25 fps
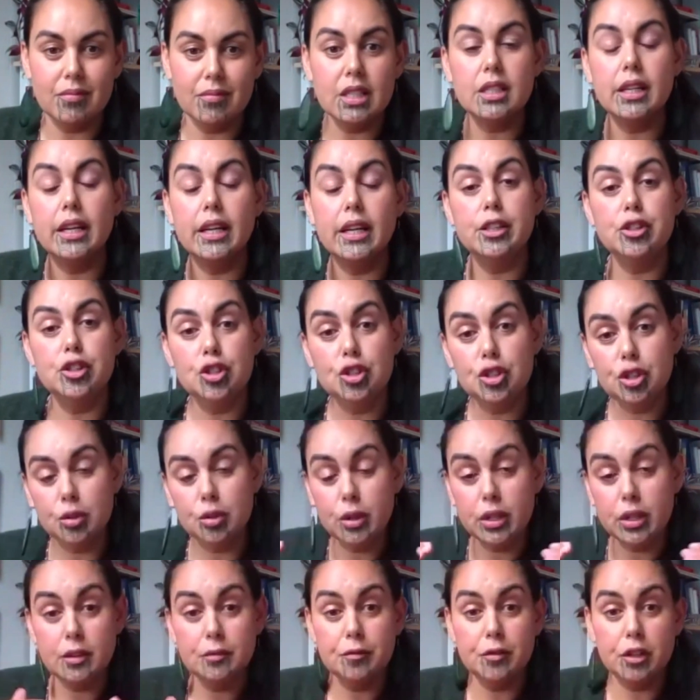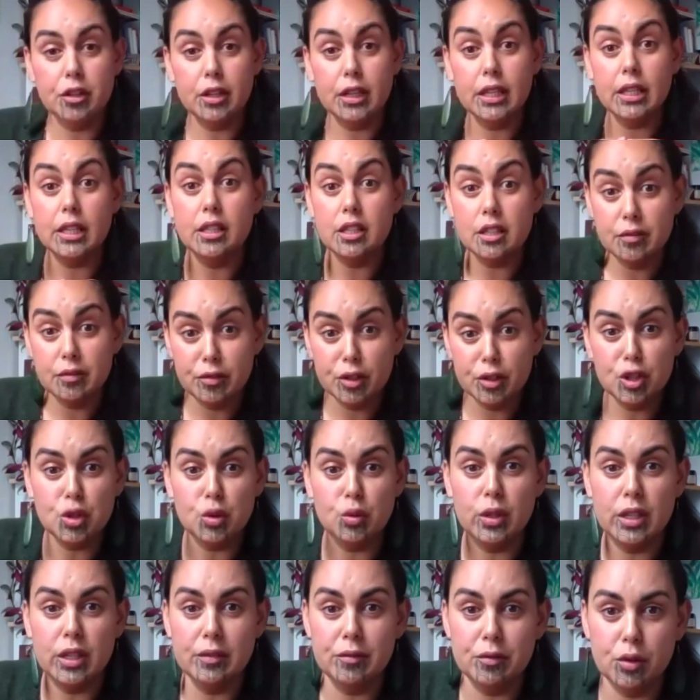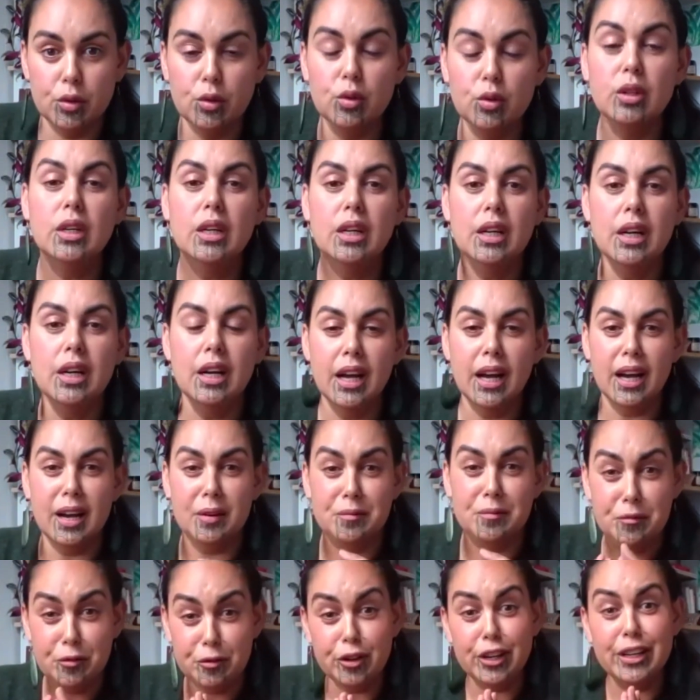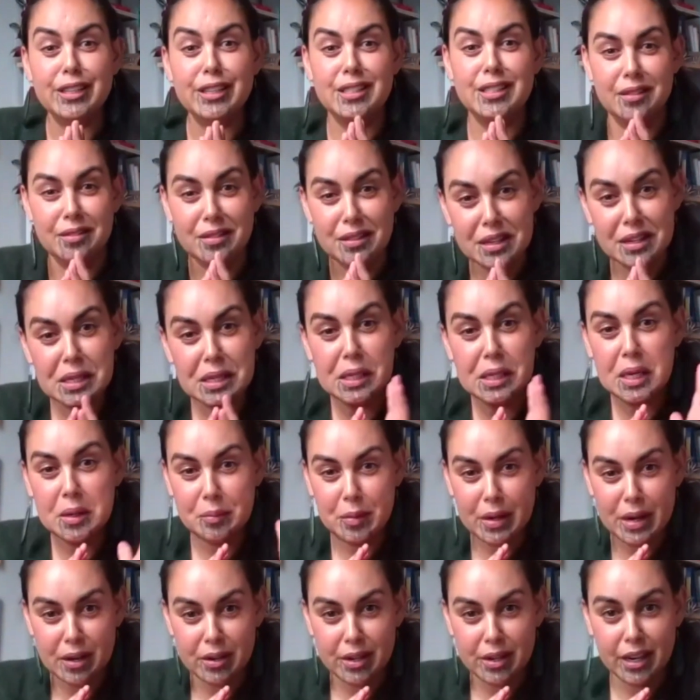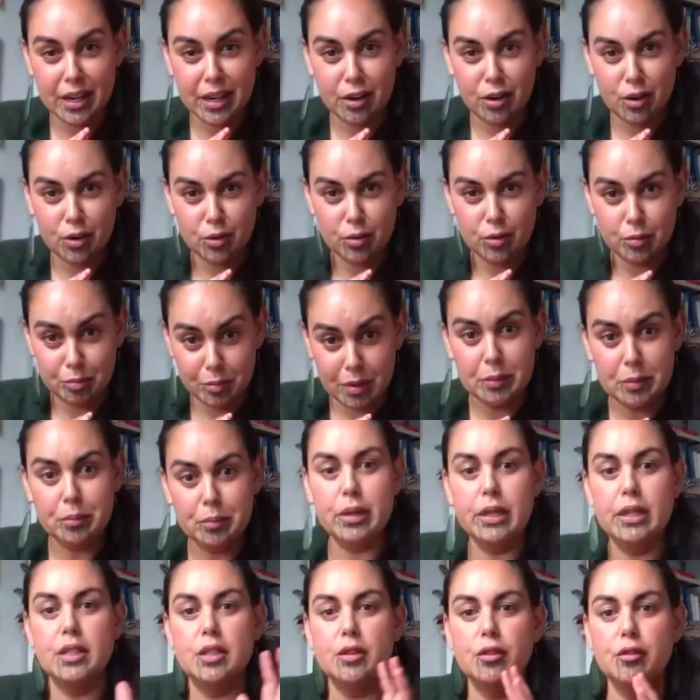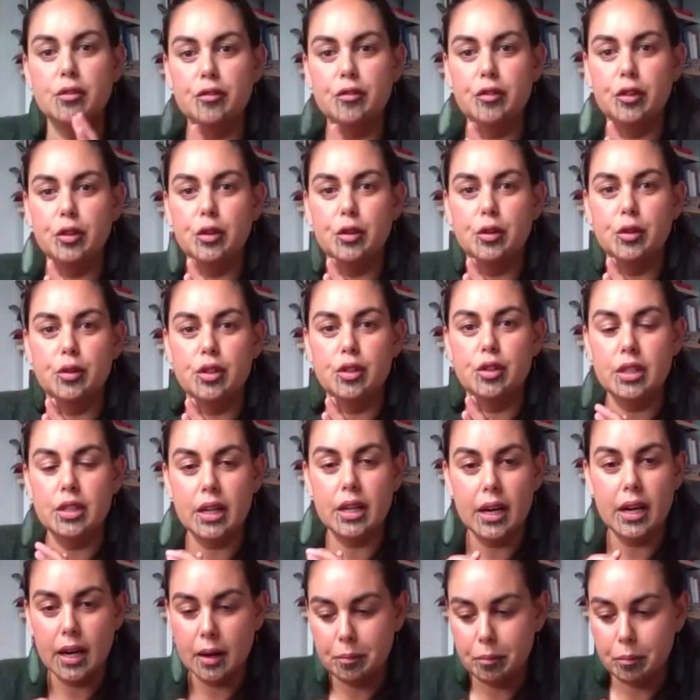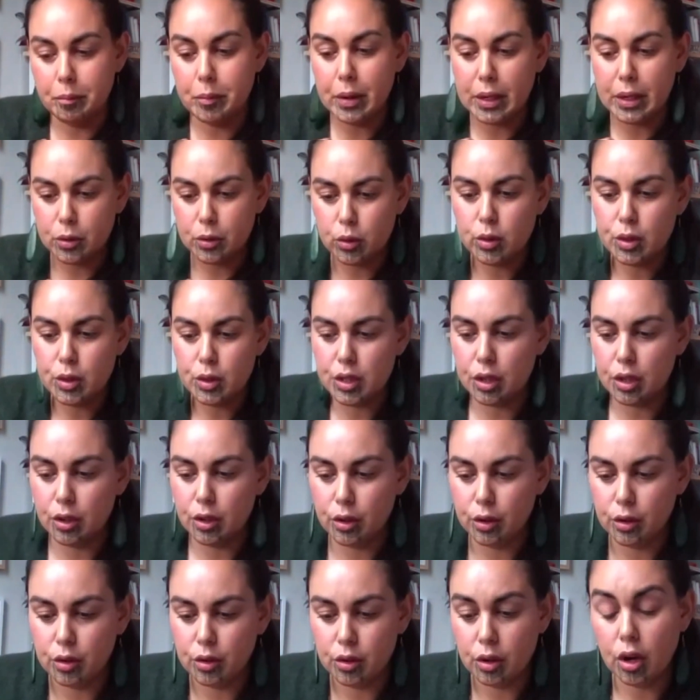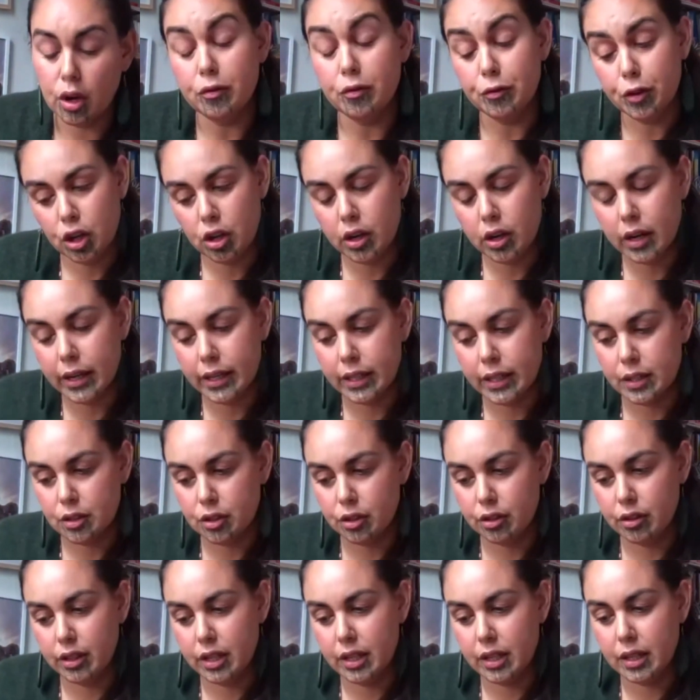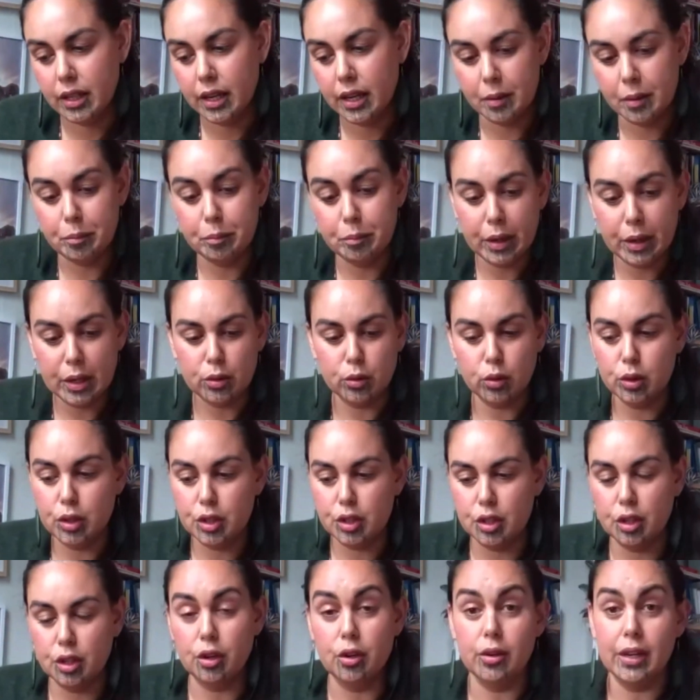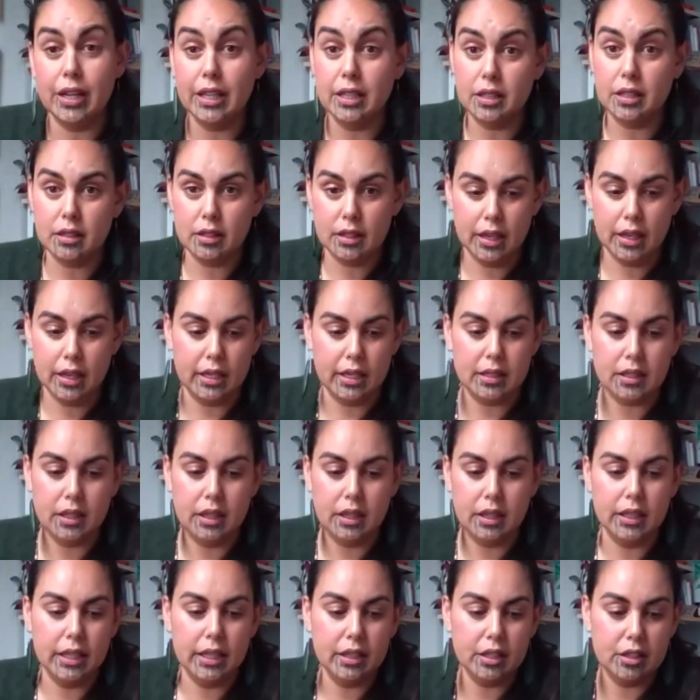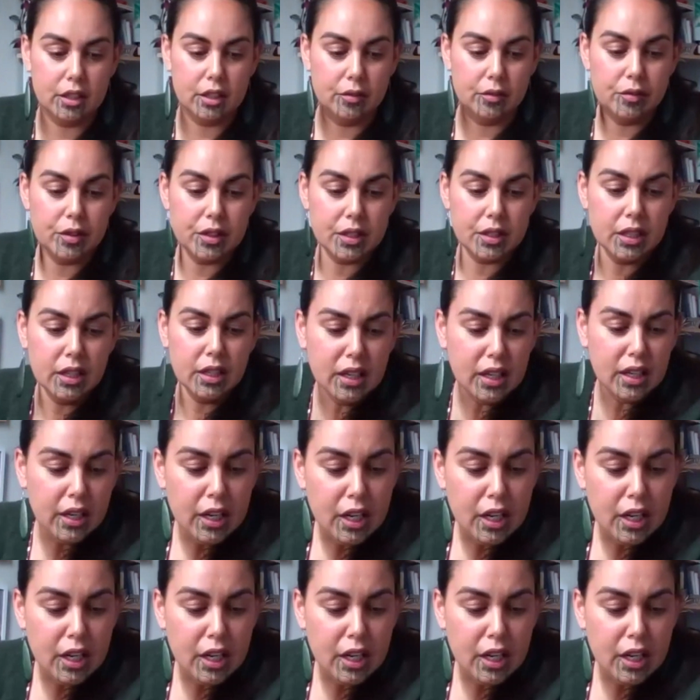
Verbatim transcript: stands true at a very individual level um, for us and thinking about our memories of food, um, but also of kai, sorry, um, but also as as collectives.